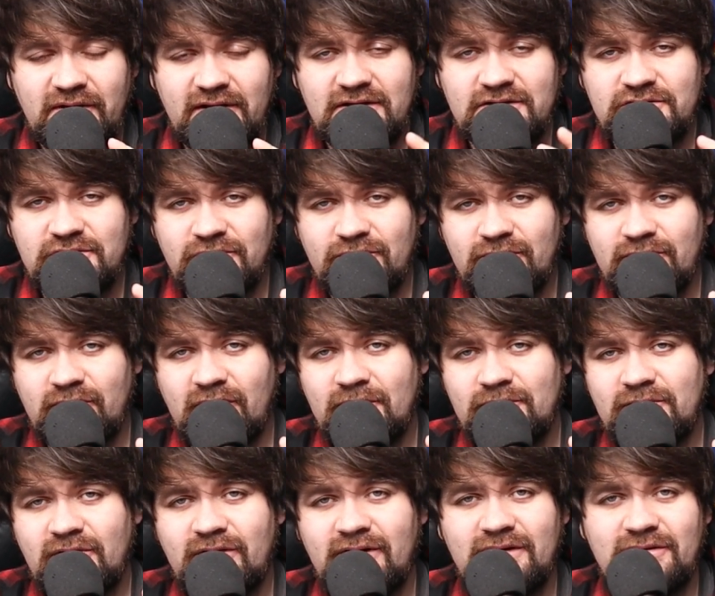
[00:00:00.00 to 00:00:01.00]
in short, what I'm
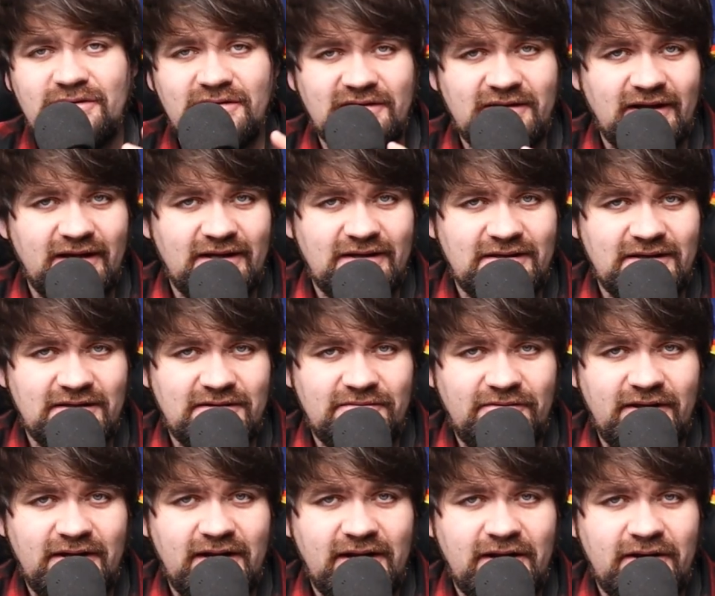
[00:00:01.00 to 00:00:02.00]
trying to say in this
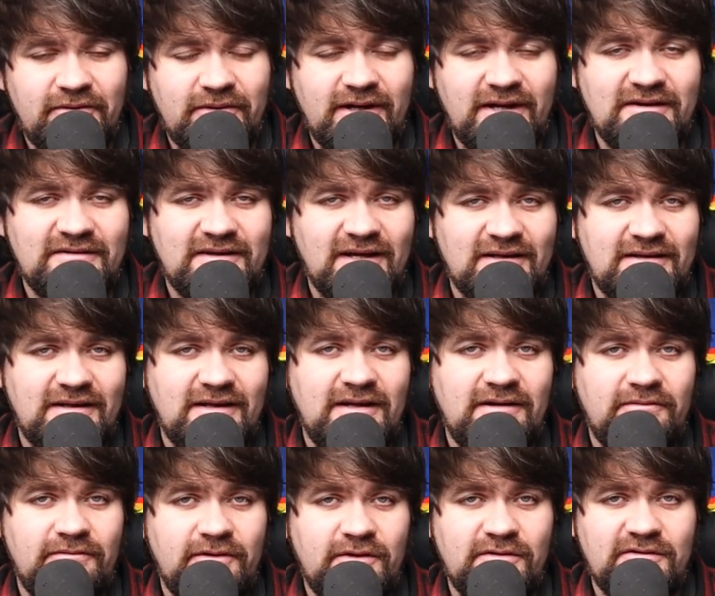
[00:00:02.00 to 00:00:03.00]
video is that
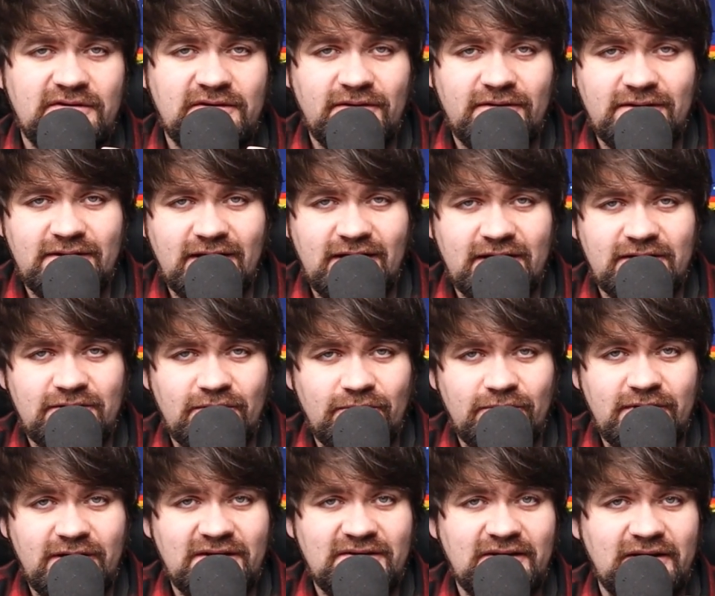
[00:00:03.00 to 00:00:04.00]
if you start
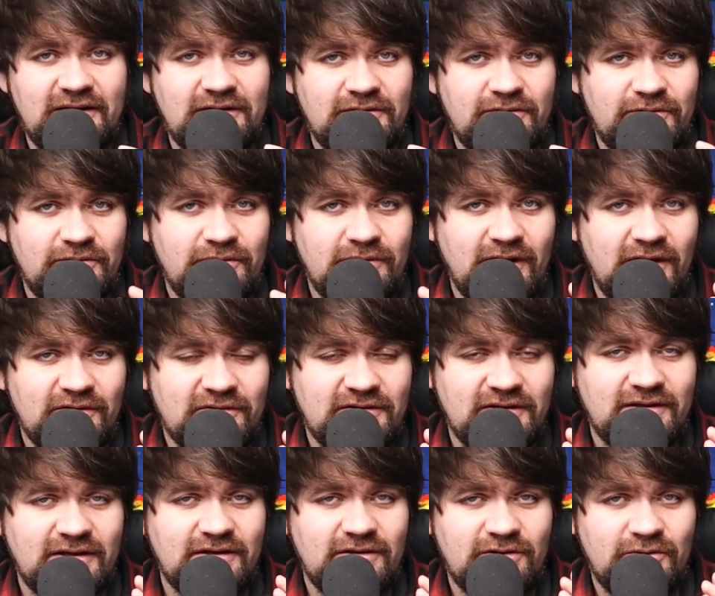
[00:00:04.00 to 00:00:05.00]
electronics in
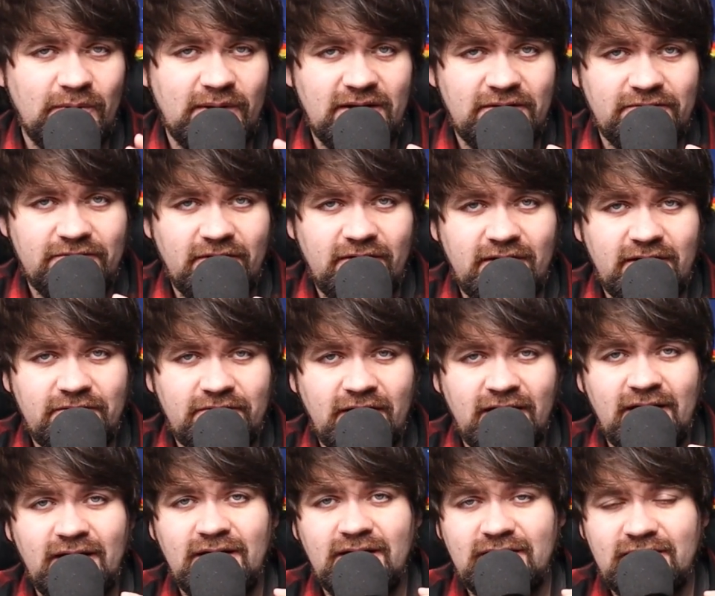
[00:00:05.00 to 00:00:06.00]
2025,
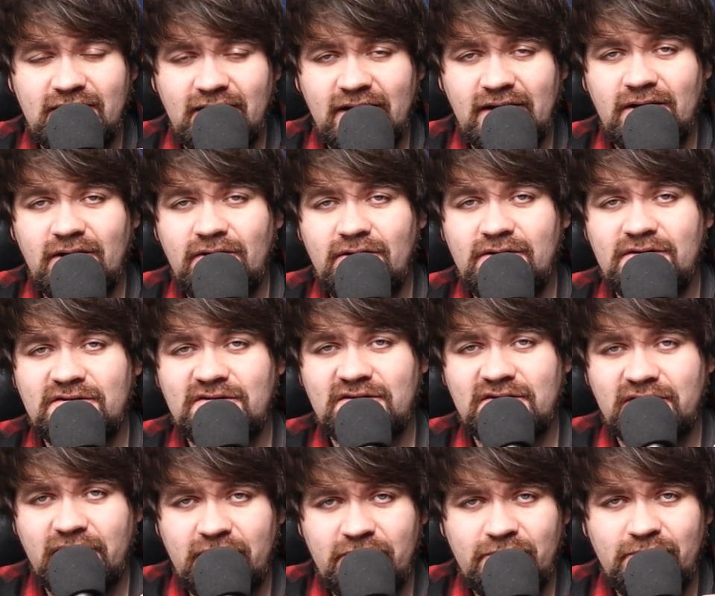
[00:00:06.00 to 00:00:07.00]
there are
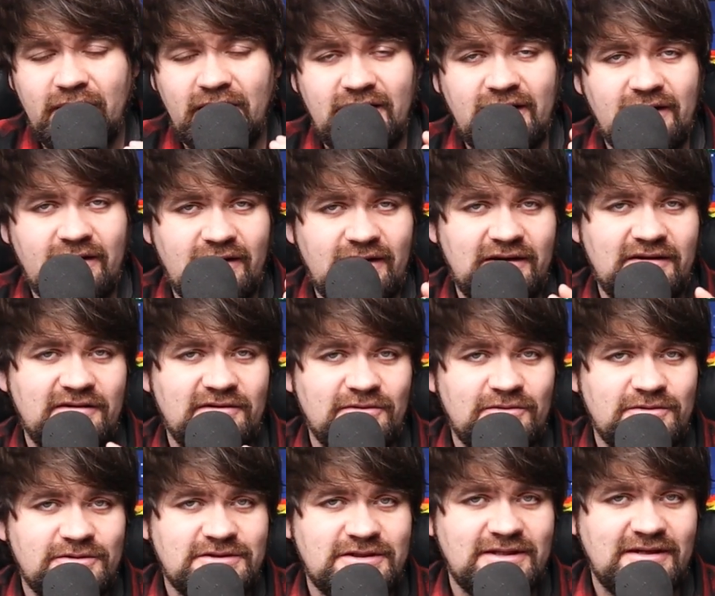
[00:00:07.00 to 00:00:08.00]
so many
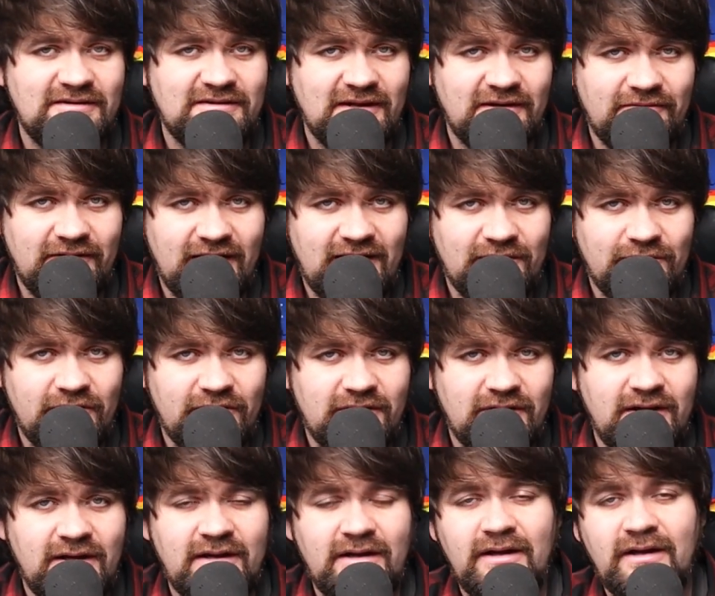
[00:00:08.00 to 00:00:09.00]
resources available.
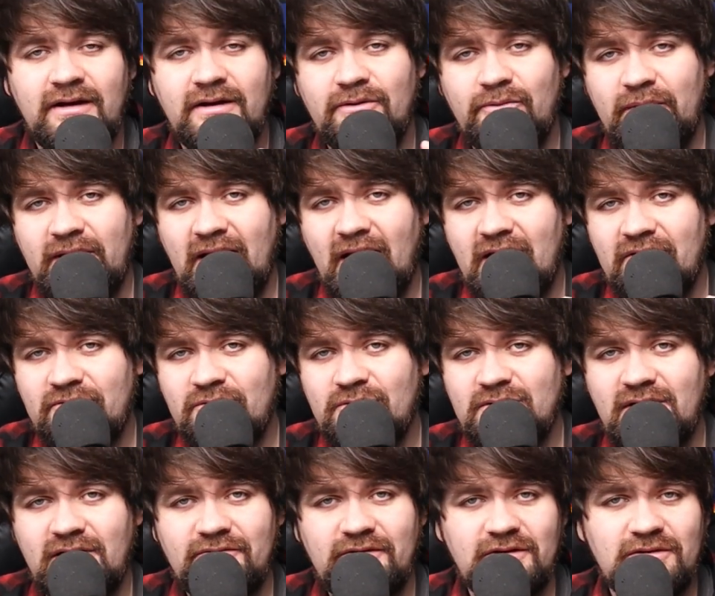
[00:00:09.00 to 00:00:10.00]
We have not
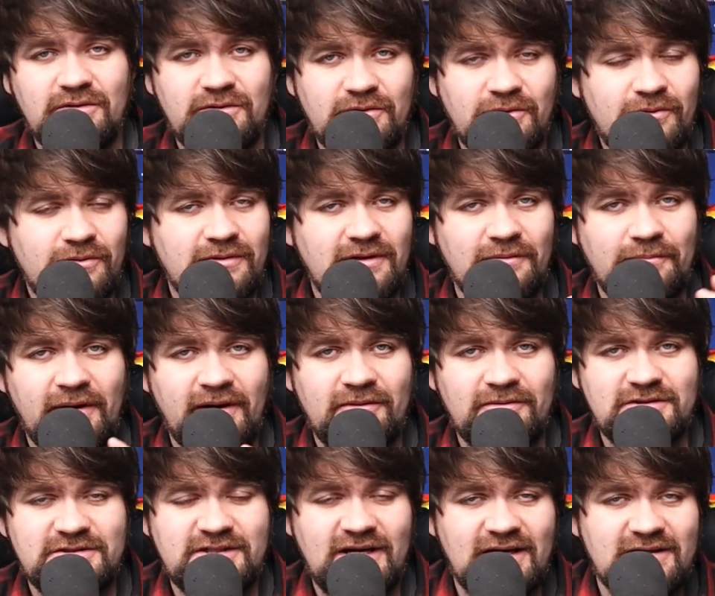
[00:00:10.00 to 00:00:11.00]
even talked
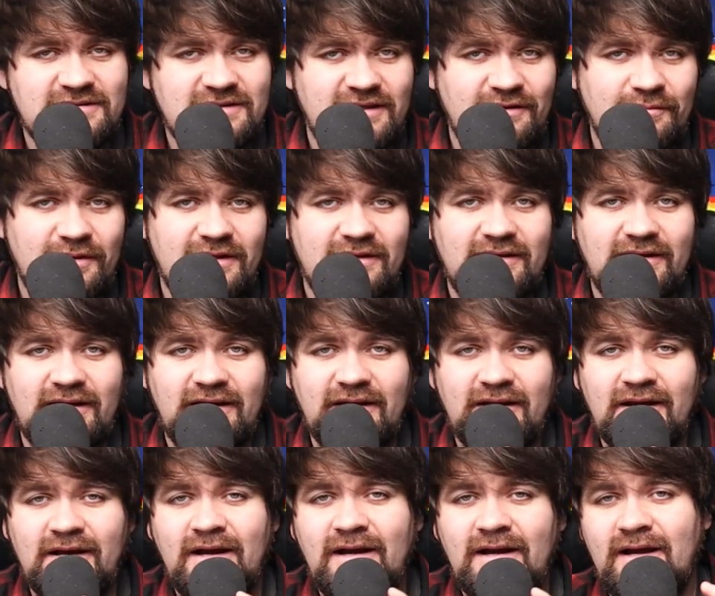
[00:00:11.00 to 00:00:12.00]
about ChatGPT
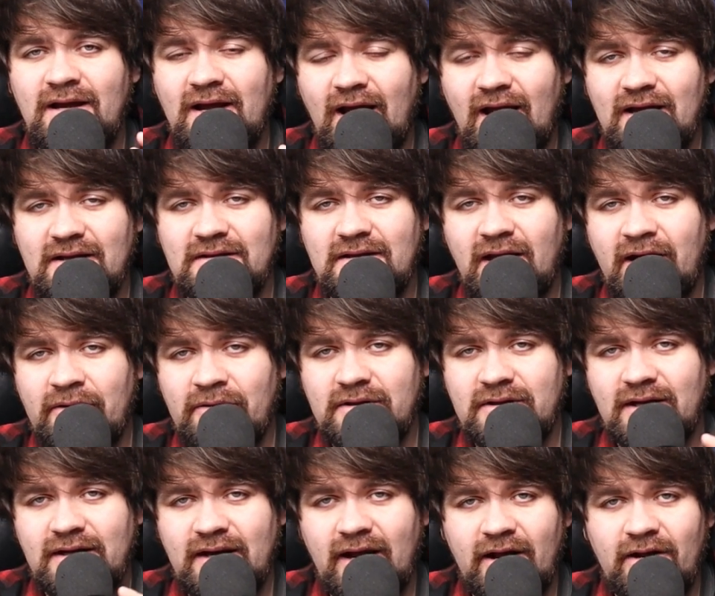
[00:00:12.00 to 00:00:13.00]
and how it
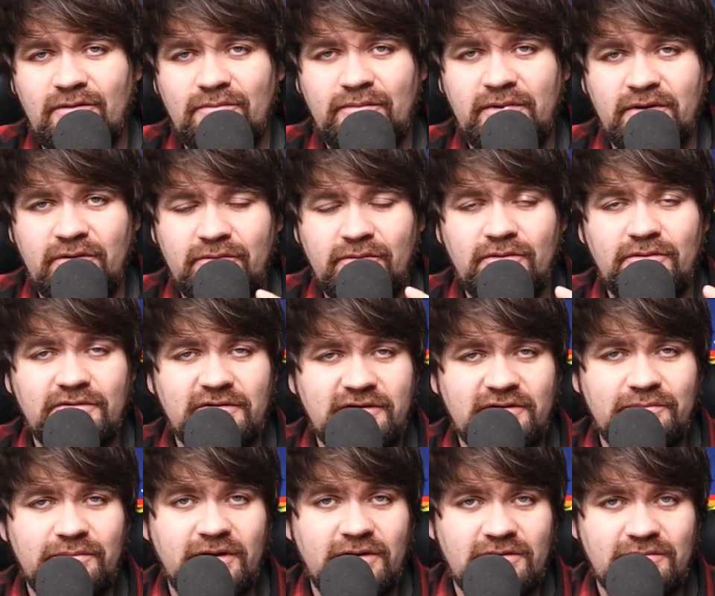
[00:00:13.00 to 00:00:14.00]
can help you also
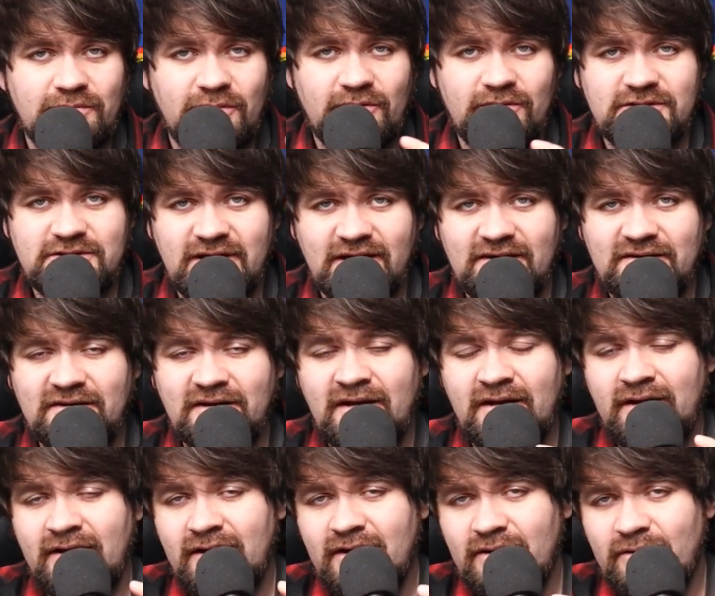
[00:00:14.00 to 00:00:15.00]
build projects
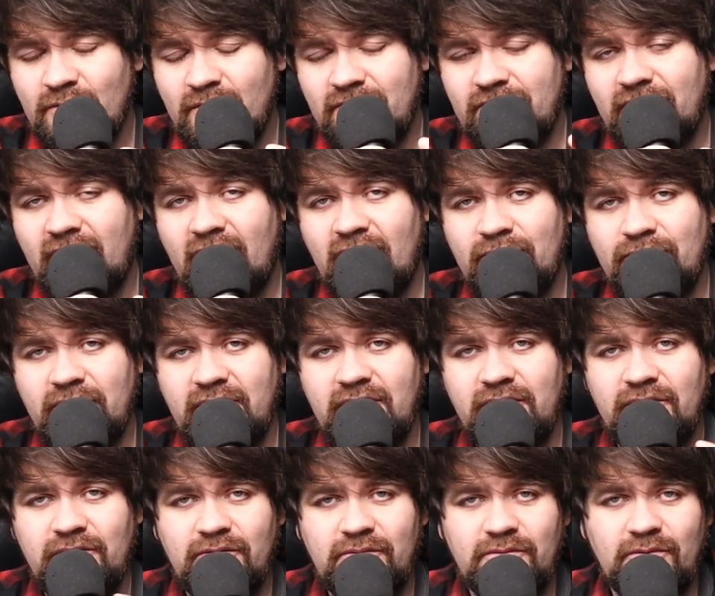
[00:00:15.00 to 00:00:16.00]
with helping
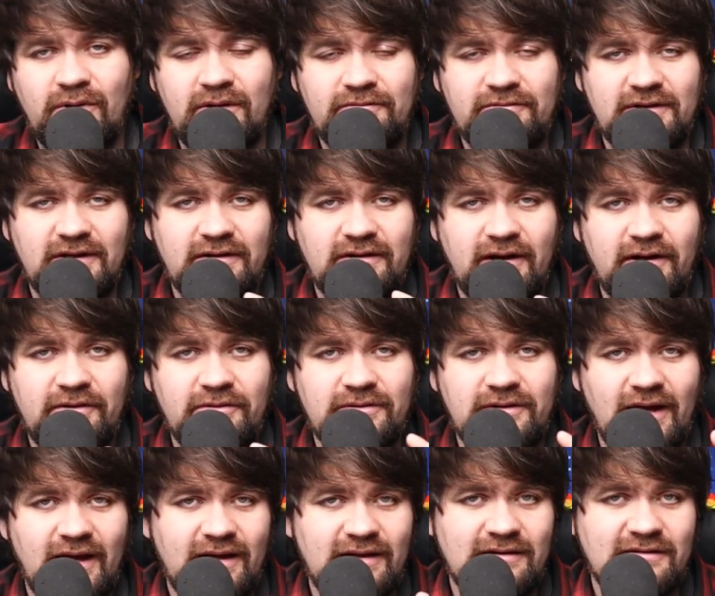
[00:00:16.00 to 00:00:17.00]
you with the code
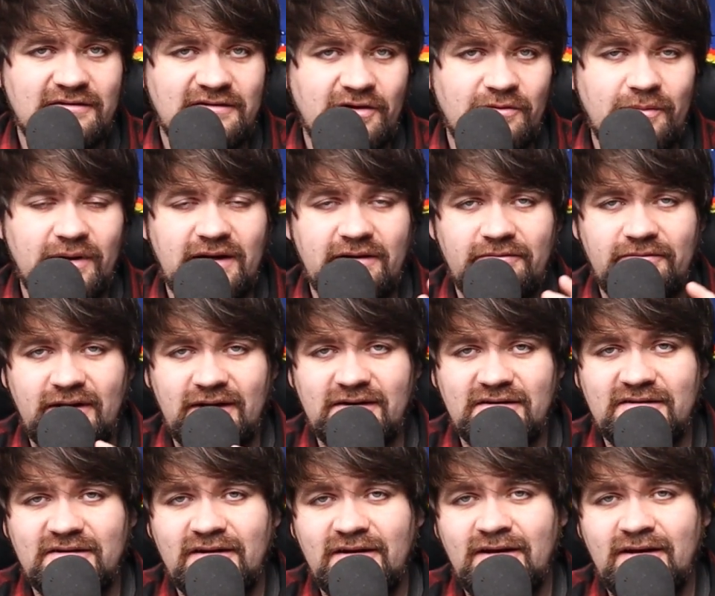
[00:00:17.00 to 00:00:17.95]
and so many things.